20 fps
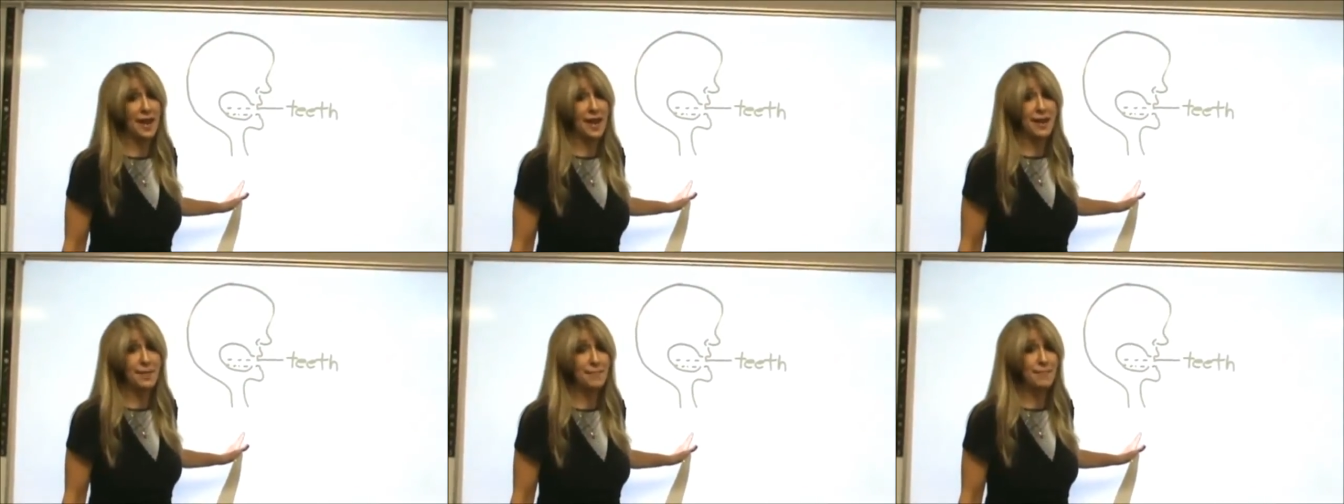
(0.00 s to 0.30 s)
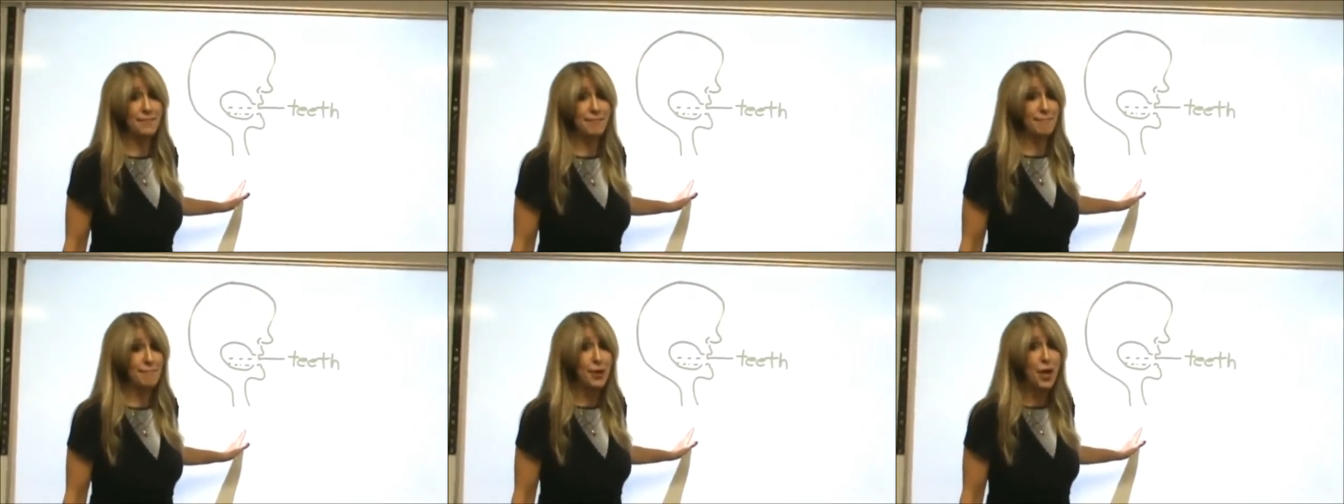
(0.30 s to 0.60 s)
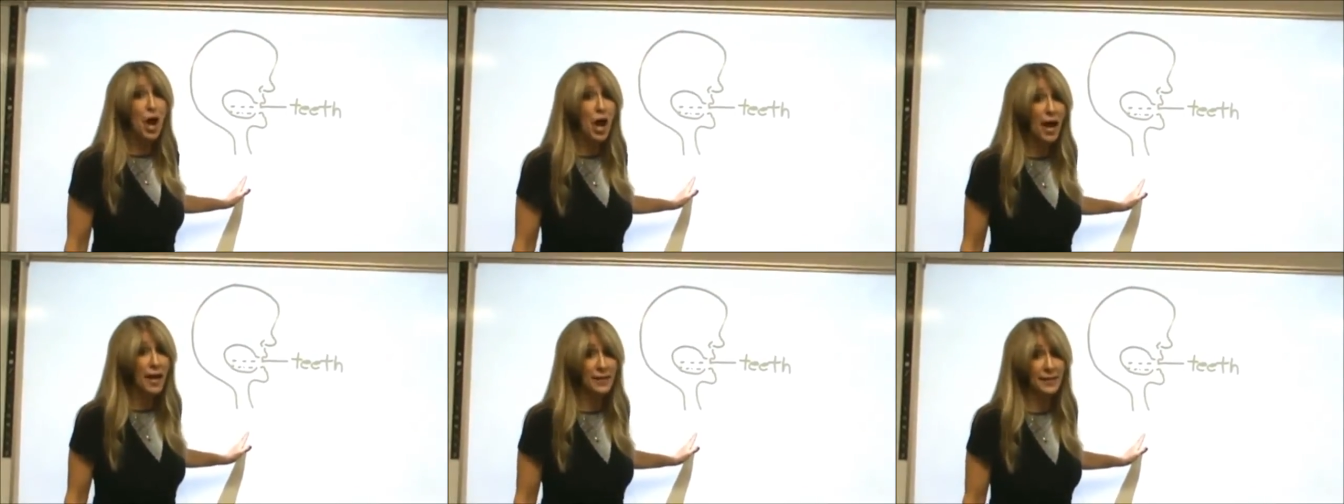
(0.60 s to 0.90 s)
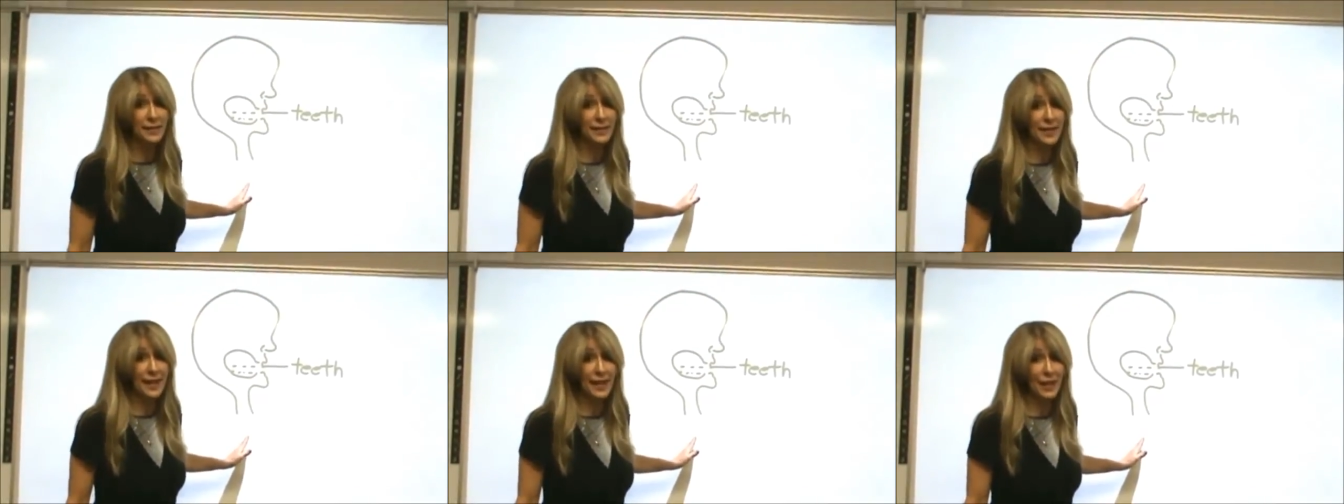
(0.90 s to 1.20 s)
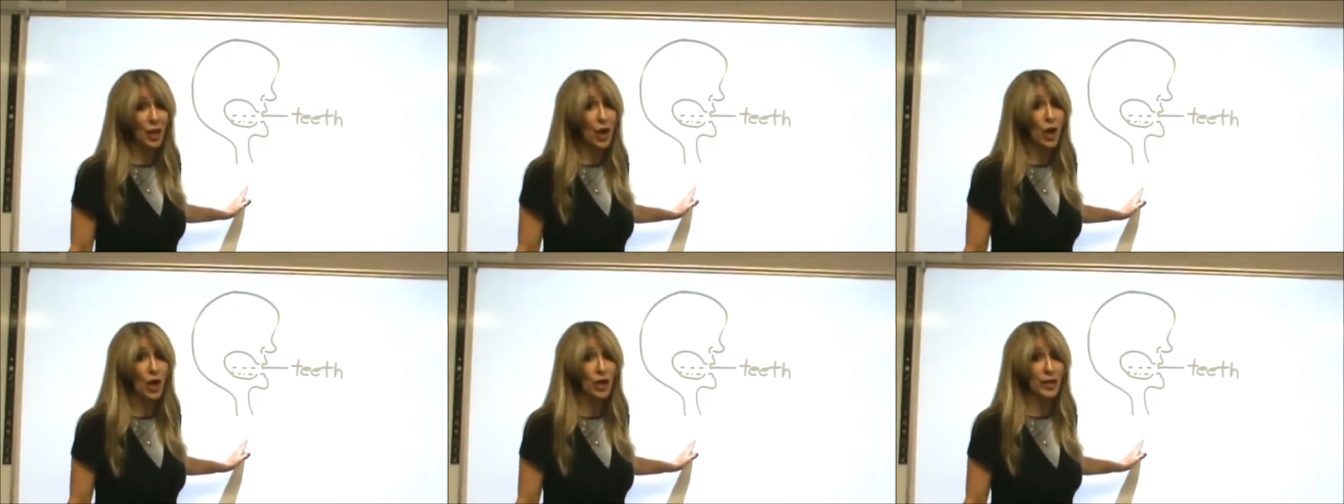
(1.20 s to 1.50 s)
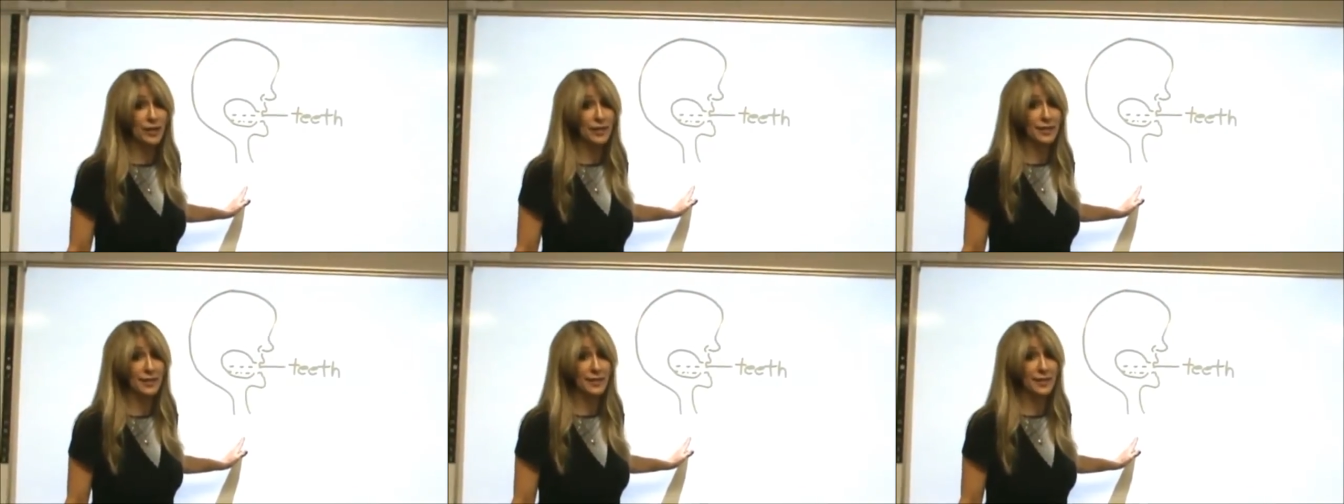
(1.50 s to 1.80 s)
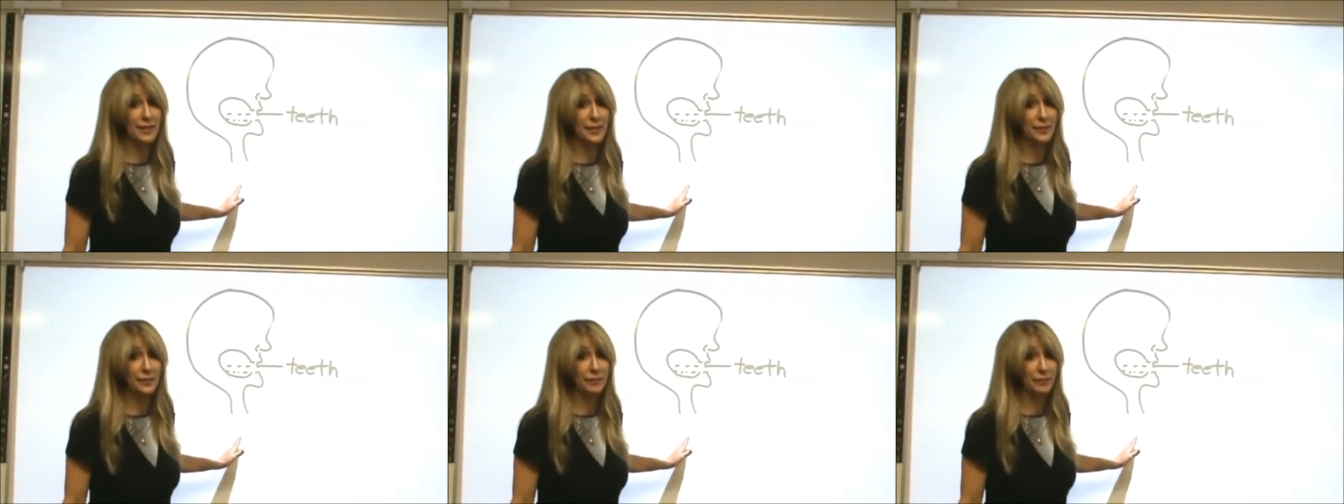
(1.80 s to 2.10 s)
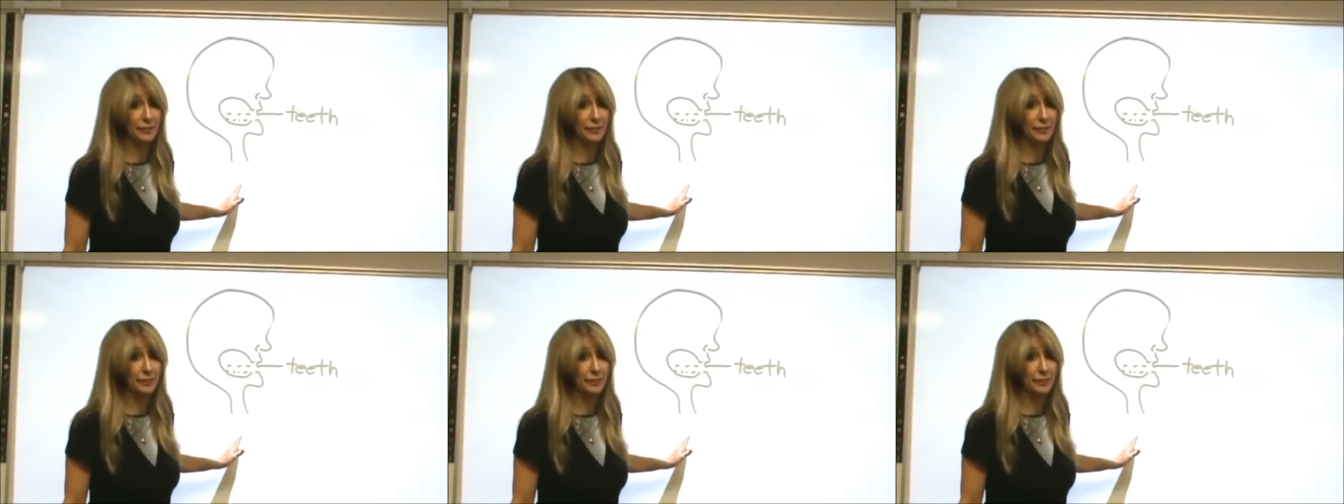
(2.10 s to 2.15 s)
I'm not an artist.